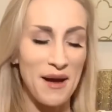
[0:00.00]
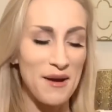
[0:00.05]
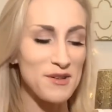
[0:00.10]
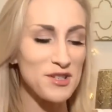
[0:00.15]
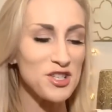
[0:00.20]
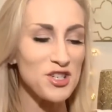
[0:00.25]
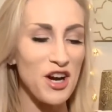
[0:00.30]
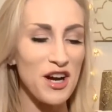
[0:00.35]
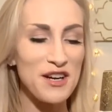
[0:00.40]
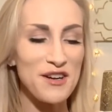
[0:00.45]
I
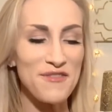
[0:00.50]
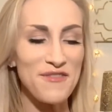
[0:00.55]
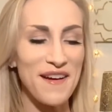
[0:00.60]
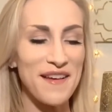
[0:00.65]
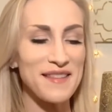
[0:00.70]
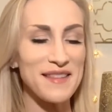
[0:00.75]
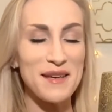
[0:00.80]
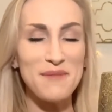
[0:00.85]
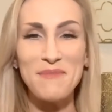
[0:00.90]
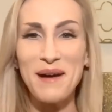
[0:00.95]
was trying to
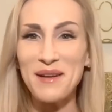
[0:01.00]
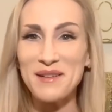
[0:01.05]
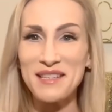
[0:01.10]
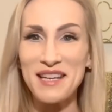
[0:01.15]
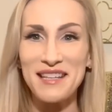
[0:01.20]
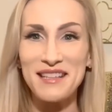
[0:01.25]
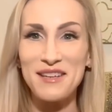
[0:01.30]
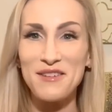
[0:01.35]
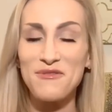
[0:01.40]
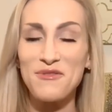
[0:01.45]
find the amount
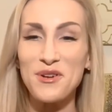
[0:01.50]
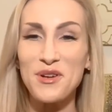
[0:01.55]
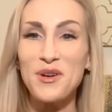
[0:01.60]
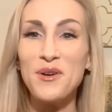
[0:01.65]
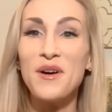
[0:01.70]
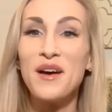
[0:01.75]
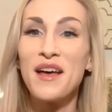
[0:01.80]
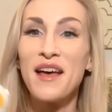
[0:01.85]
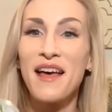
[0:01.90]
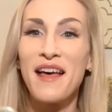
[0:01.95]
on there for
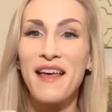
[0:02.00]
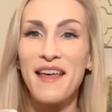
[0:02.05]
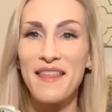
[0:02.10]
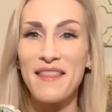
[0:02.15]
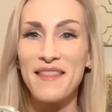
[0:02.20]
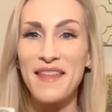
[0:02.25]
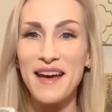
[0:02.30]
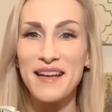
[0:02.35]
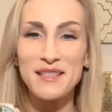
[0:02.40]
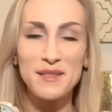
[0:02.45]
you.
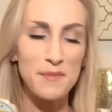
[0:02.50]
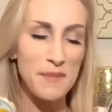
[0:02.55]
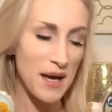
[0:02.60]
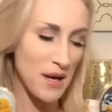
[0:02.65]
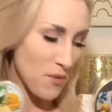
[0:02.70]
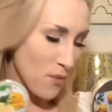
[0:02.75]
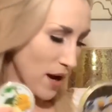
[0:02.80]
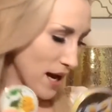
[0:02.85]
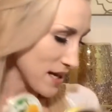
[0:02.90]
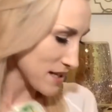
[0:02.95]
That's
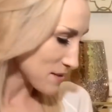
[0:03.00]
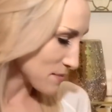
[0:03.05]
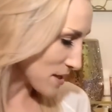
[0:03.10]
my wax